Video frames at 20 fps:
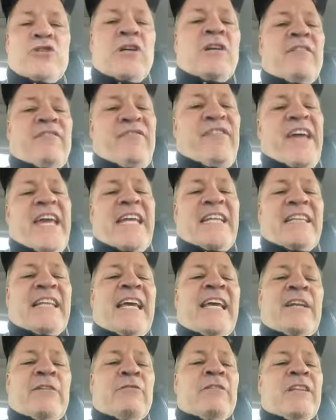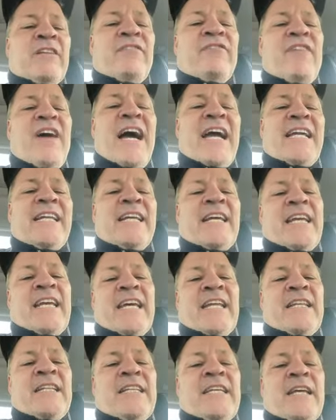going to fade later in the fight and
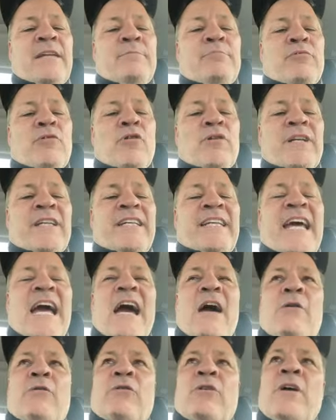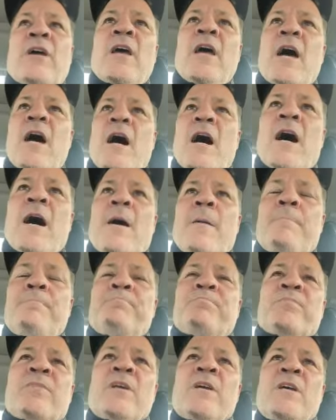get broken down.
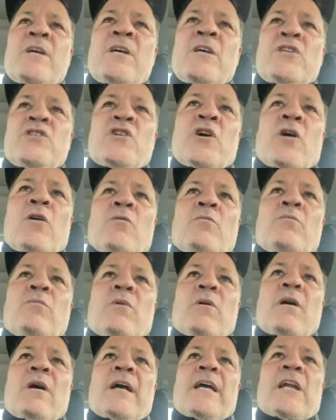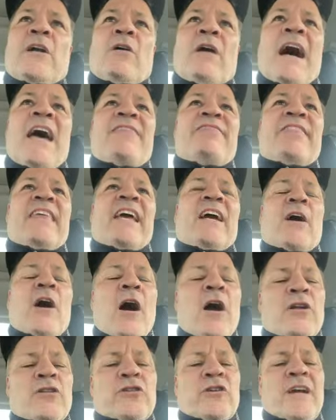So, you know, I think
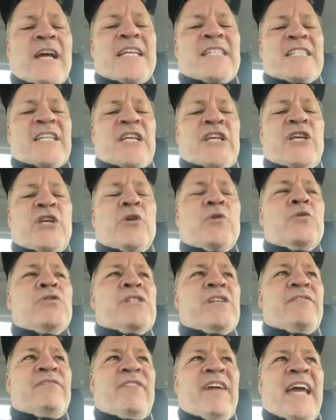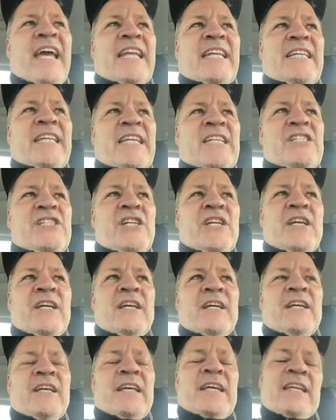Arthur has a huge advantage
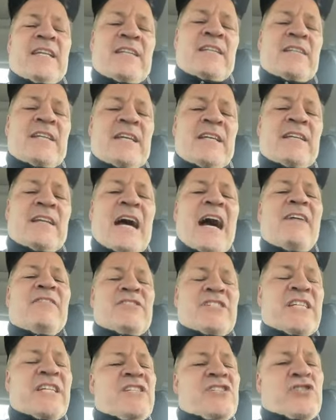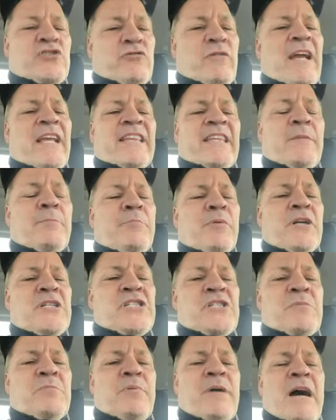in obviously in strength and
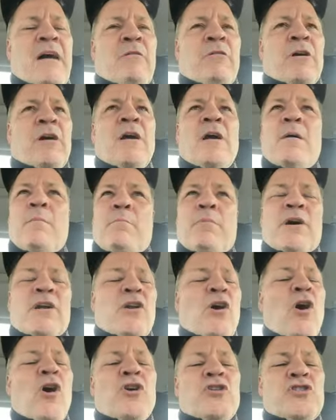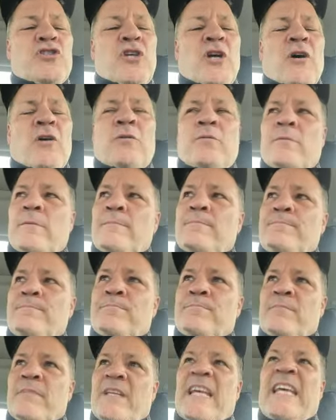punching power, but also
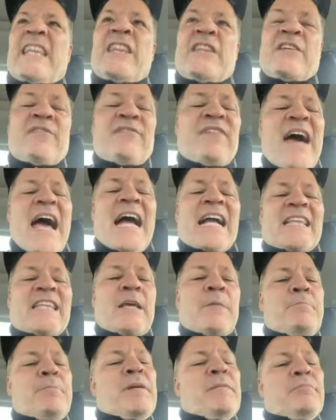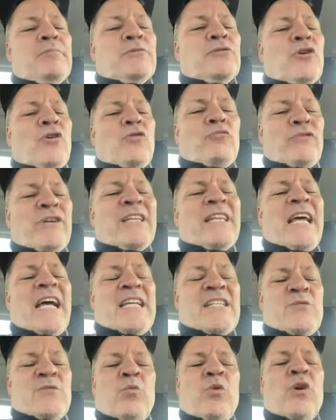in the fact that people don't
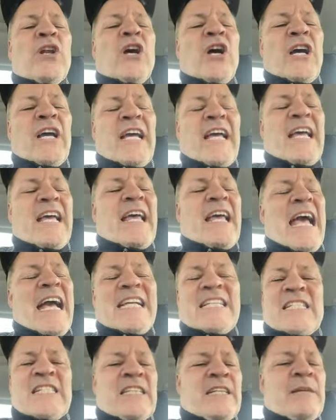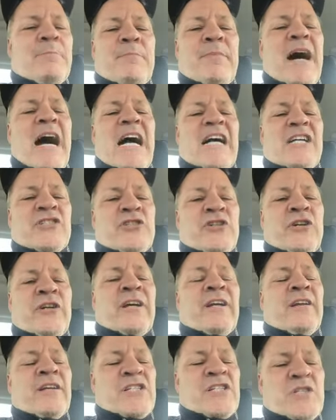realize what a excellent boxer
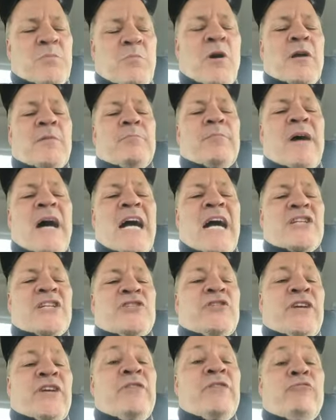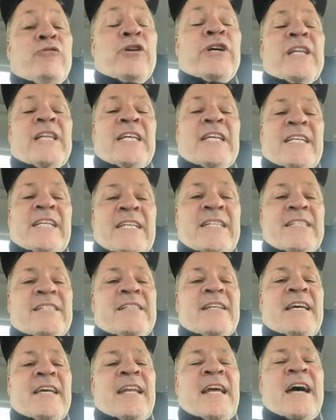and a smart boxer he really
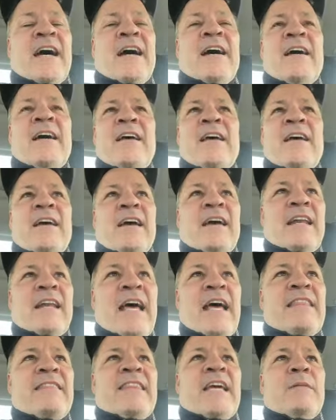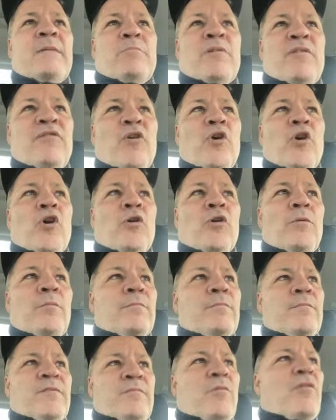is. And I think Bivol
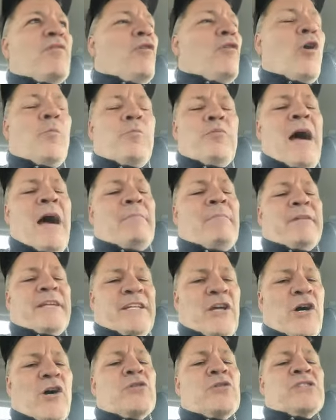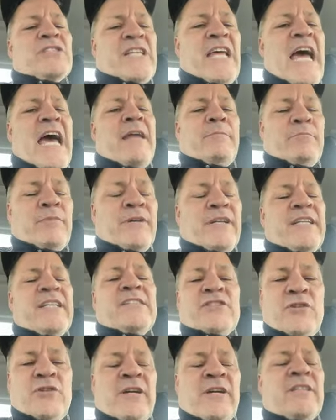probably knows that, but
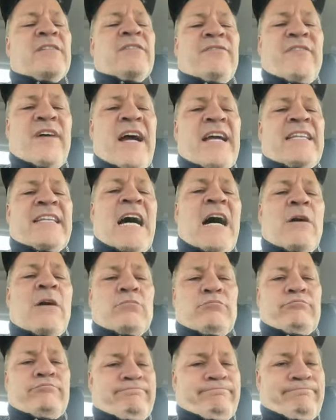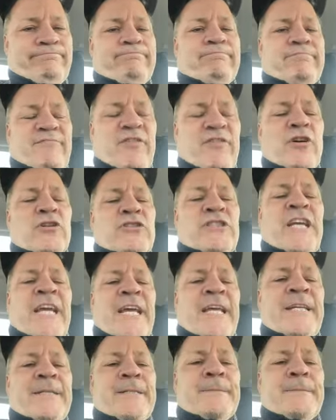he's going to find out firsthand.